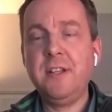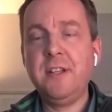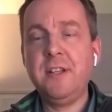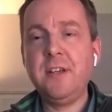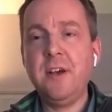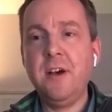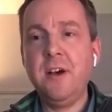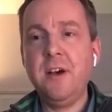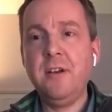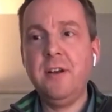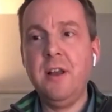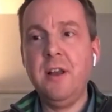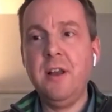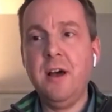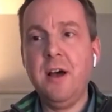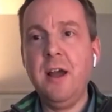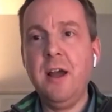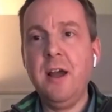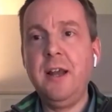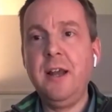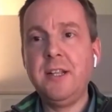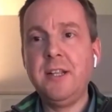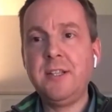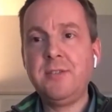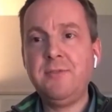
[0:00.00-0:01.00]
It's
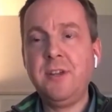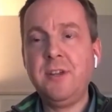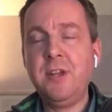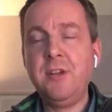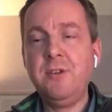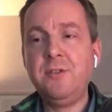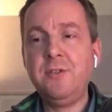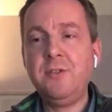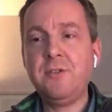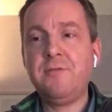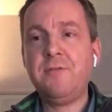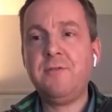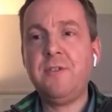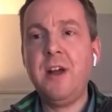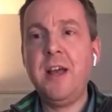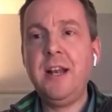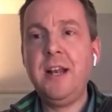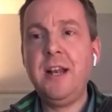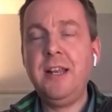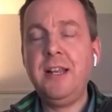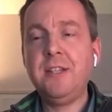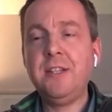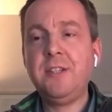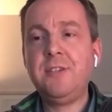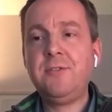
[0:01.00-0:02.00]
online. It's user
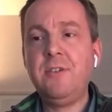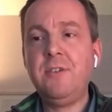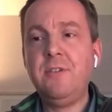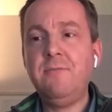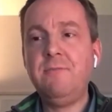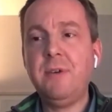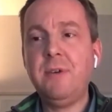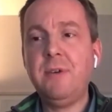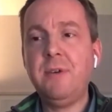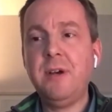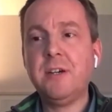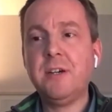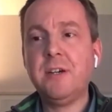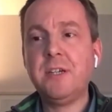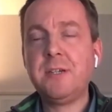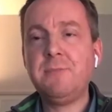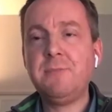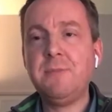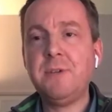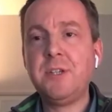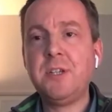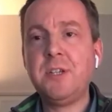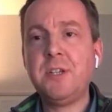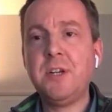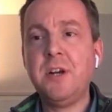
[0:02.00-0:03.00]
friendly. It's driven by
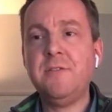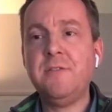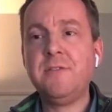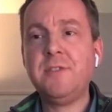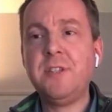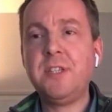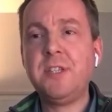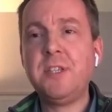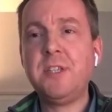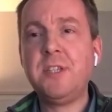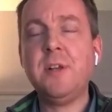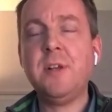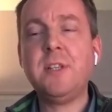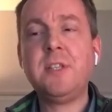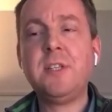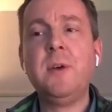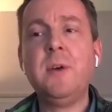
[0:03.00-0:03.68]
customer service and so on.